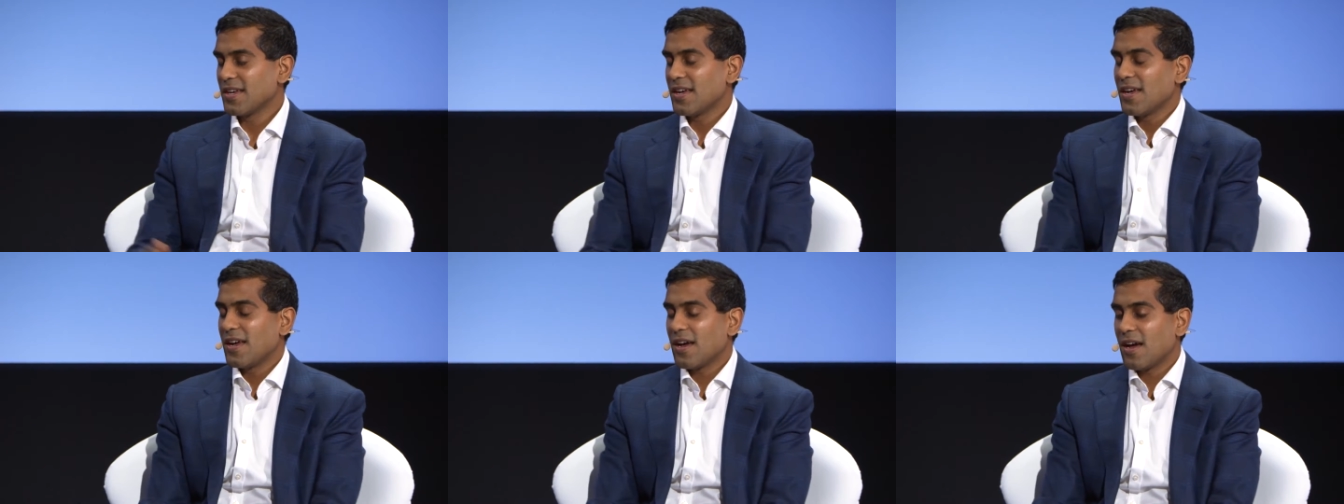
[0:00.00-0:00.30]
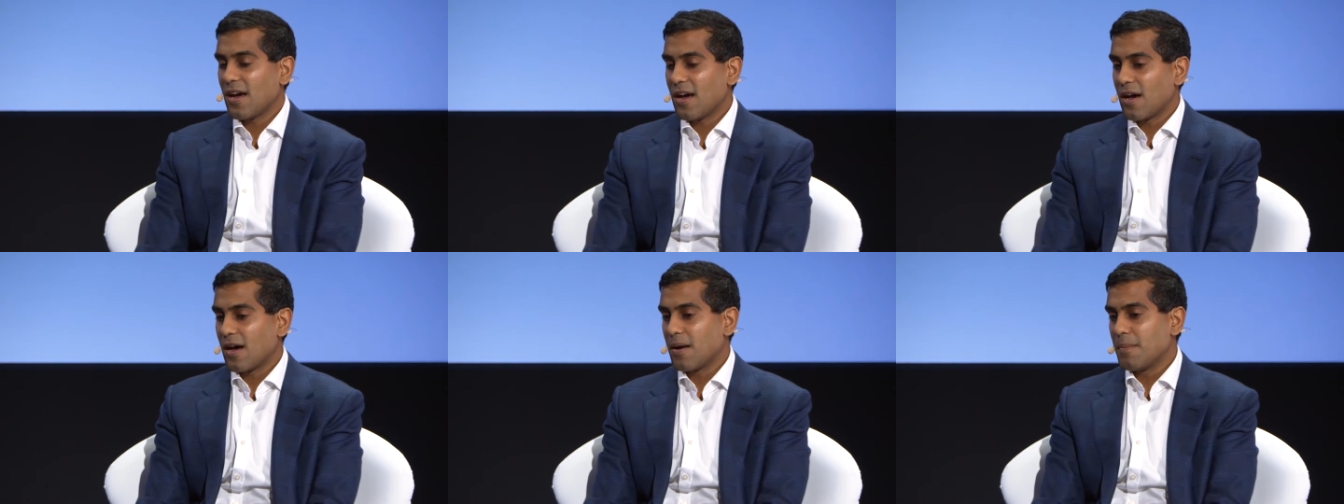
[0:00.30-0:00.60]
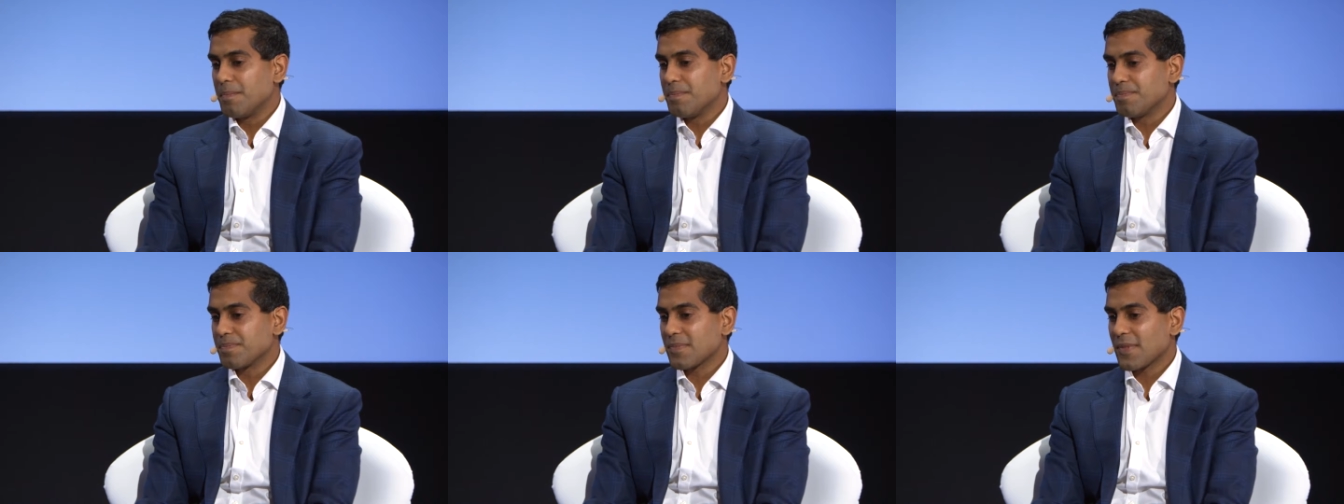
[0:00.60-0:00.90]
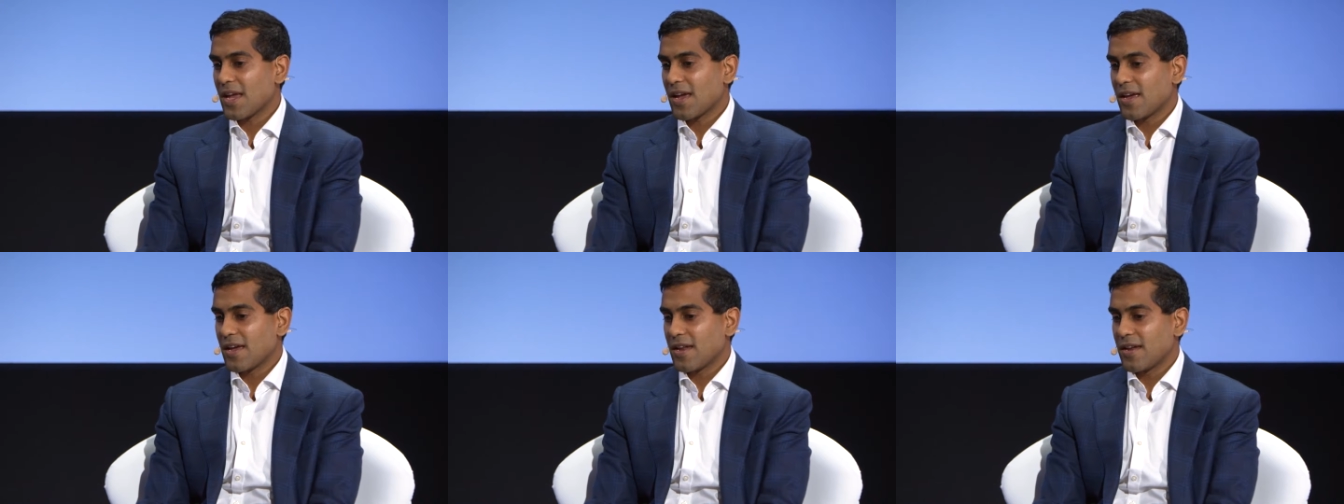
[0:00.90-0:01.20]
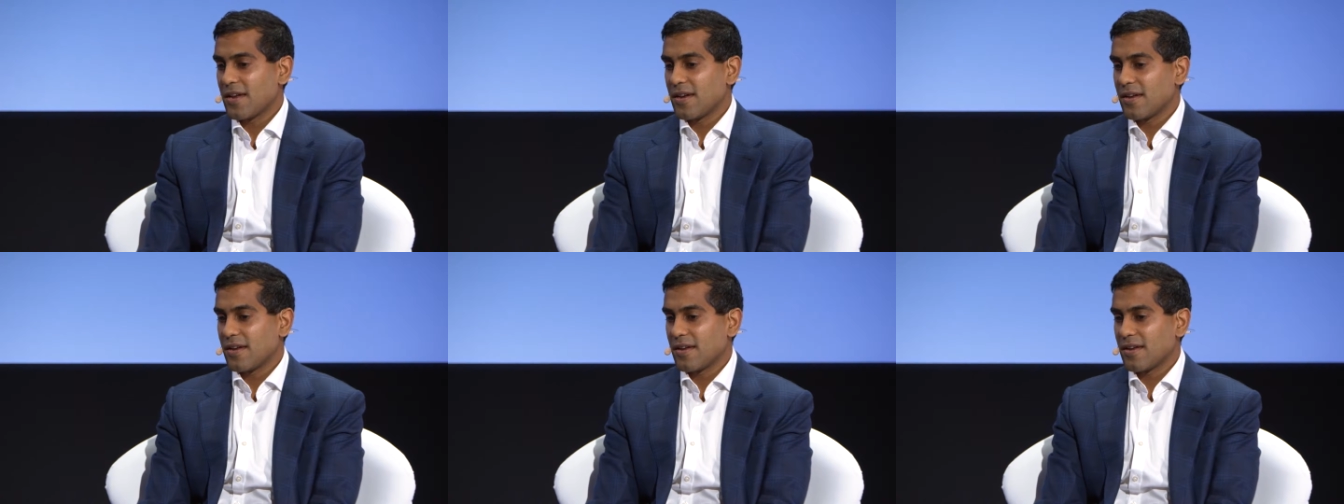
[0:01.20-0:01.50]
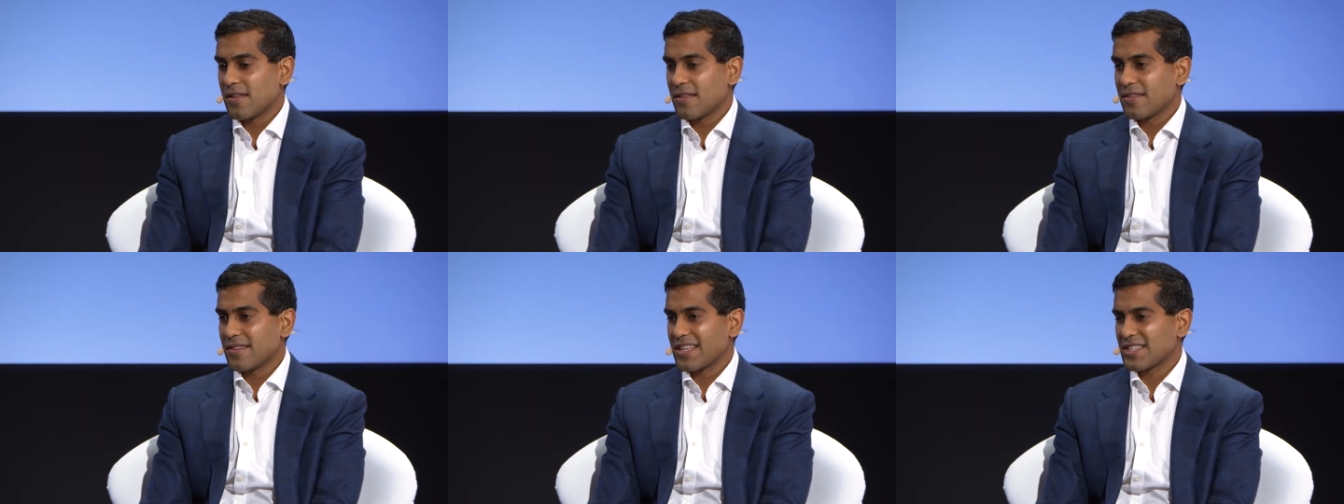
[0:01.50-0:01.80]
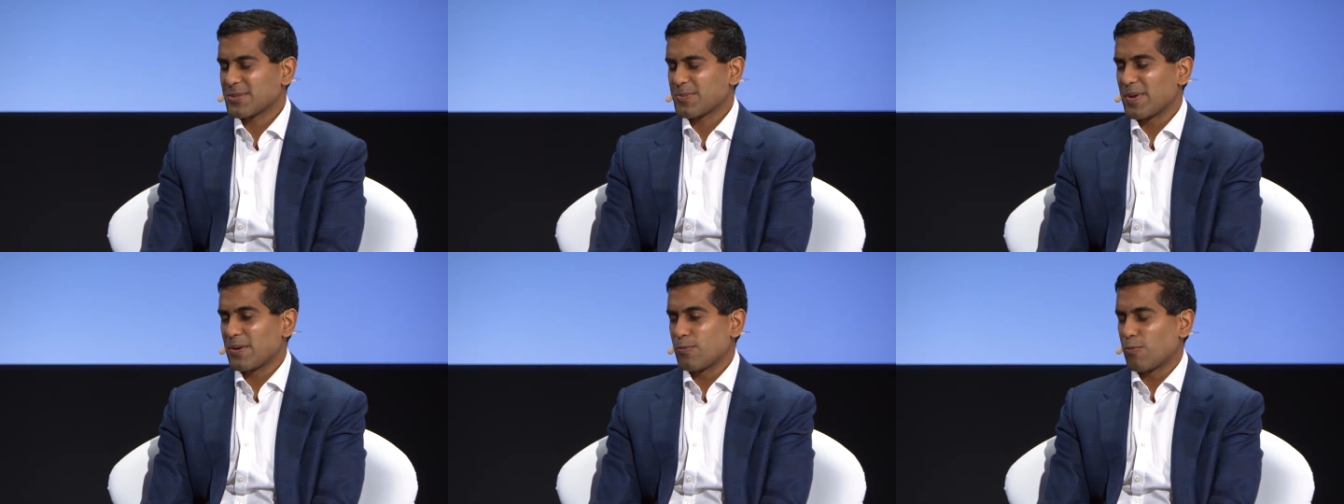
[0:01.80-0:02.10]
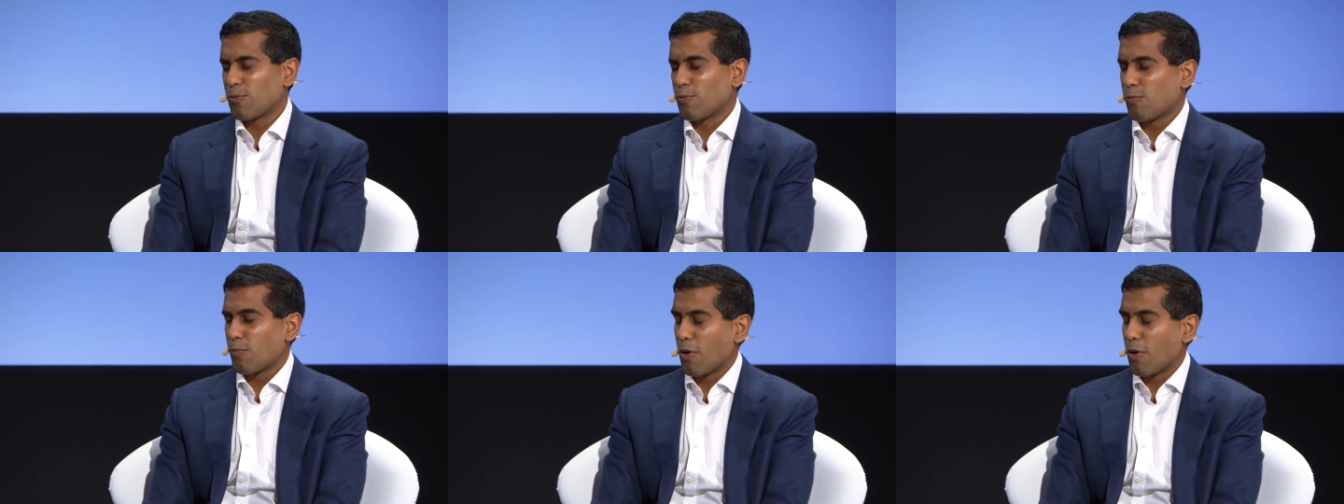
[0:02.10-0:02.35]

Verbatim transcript: Mm-hmm. Um, and, and that's been